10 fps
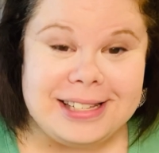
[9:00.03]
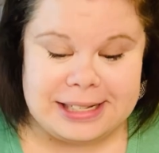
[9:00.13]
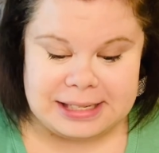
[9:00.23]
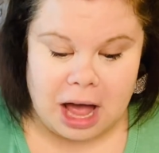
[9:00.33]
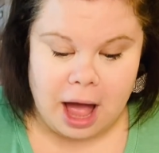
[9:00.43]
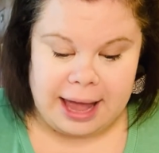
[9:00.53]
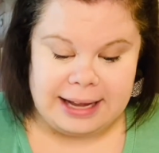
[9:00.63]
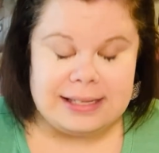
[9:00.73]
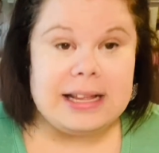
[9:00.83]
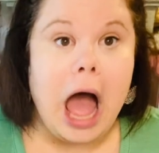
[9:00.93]

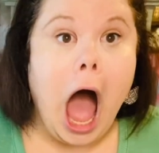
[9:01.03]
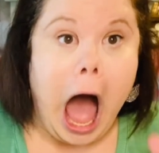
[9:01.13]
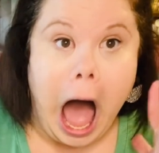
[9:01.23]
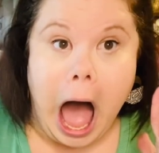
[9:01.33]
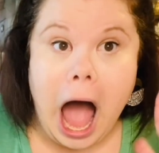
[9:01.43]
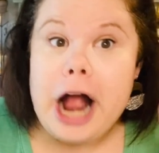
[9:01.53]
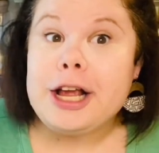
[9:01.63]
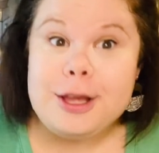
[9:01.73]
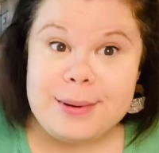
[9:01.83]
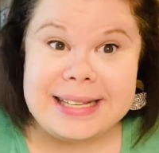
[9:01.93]
Designs. Are
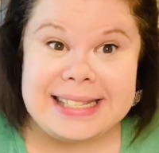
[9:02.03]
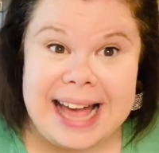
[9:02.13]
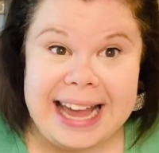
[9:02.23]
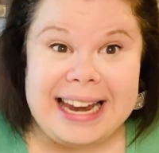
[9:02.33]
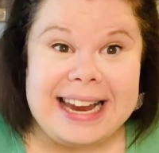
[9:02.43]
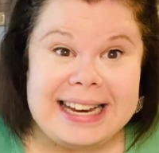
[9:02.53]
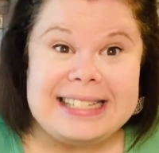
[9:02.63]
you excited